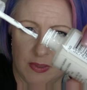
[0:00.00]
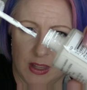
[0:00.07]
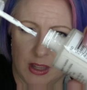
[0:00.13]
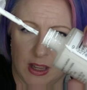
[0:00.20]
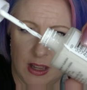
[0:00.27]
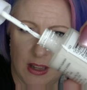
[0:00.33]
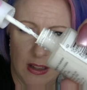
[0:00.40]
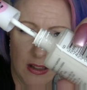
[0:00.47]

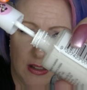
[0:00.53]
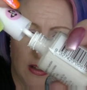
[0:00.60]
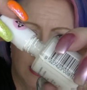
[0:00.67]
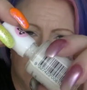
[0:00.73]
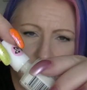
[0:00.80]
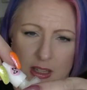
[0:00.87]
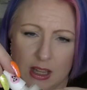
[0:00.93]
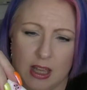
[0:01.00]

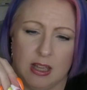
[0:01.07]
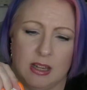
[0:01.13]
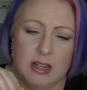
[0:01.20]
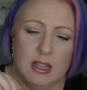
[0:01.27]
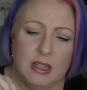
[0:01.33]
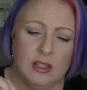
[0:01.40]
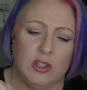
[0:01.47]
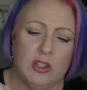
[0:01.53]
And
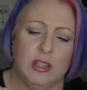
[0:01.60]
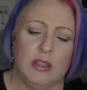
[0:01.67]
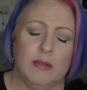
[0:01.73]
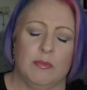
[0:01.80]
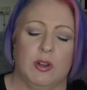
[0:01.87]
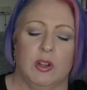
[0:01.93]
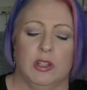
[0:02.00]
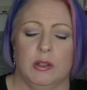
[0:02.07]
it's just
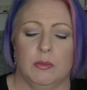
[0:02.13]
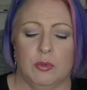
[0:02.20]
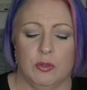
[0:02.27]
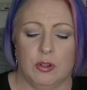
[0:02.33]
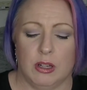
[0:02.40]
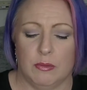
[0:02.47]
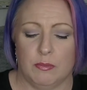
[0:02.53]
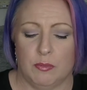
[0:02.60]
impossible
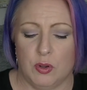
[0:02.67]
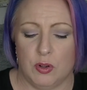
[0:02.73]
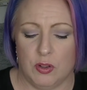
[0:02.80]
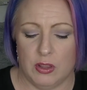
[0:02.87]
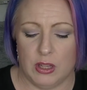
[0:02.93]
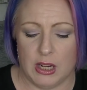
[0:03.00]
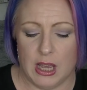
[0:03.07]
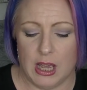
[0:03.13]
to put on
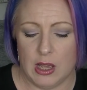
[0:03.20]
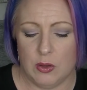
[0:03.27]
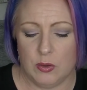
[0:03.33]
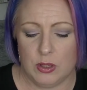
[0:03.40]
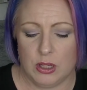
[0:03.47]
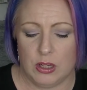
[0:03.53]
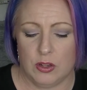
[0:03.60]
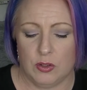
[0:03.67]
the nails,
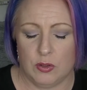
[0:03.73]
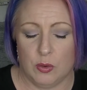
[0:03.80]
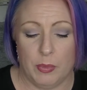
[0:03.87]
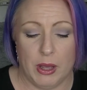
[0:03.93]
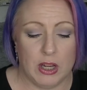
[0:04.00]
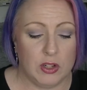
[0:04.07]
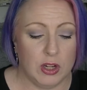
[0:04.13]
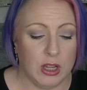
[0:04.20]
it goes all
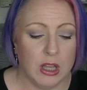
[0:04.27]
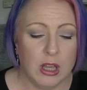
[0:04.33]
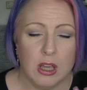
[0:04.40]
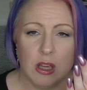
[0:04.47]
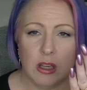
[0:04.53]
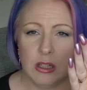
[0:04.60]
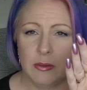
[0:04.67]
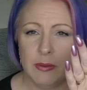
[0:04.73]
patchy.
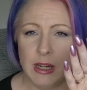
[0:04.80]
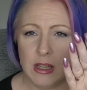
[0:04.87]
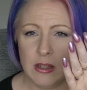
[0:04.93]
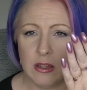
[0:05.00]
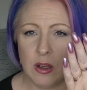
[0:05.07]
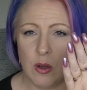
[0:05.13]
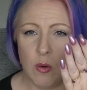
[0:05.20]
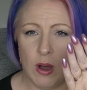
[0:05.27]
Because my nails
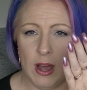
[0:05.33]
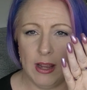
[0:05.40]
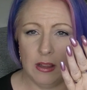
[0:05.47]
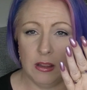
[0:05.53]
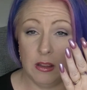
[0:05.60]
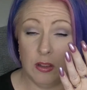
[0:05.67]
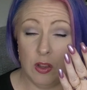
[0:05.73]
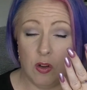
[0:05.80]
are quite
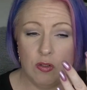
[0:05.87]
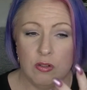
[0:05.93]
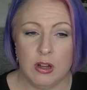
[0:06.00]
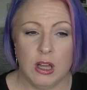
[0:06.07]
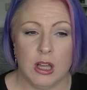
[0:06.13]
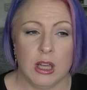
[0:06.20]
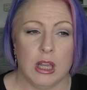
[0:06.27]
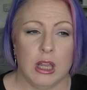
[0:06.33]
long,
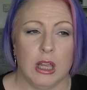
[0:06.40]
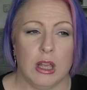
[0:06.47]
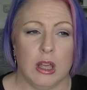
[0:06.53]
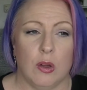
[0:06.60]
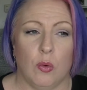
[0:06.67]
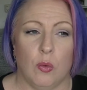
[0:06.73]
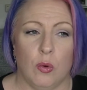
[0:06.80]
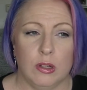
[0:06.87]

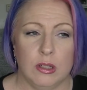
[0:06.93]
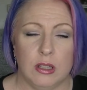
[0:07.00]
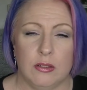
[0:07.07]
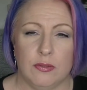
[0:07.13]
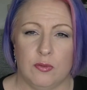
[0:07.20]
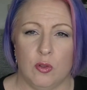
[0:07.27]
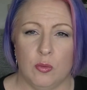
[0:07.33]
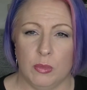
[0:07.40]
once the
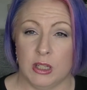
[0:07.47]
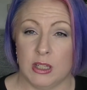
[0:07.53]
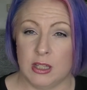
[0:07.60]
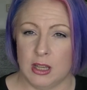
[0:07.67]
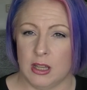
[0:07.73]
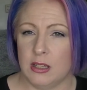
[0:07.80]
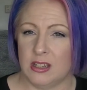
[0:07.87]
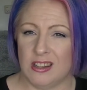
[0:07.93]
formula
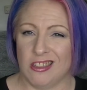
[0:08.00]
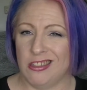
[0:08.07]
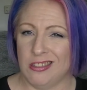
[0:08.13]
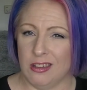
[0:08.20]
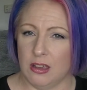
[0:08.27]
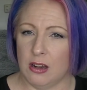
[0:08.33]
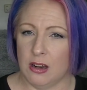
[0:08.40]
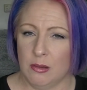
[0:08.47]
starts to
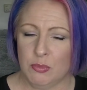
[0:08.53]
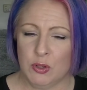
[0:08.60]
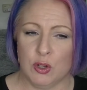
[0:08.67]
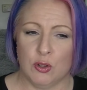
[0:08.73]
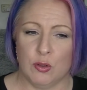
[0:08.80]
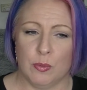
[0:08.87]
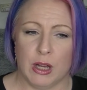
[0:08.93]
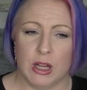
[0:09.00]
thicken up
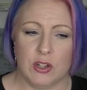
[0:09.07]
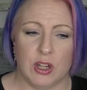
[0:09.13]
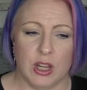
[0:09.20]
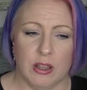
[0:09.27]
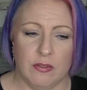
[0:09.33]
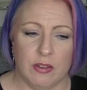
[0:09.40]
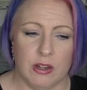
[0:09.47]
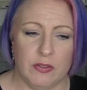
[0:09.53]
too much,
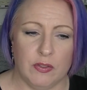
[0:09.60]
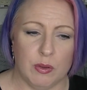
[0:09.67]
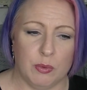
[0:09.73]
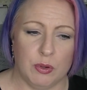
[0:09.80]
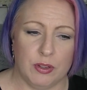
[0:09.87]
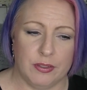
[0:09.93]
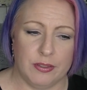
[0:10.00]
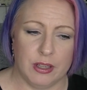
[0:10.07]
even if you
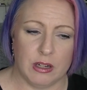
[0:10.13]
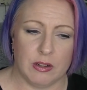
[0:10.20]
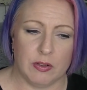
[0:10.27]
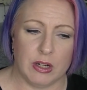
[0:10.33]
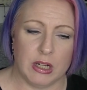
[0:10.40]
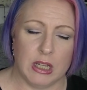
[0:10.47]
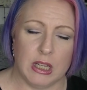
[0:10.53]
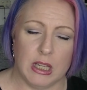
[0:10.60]
put thinner
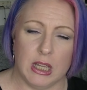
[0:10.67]
in it,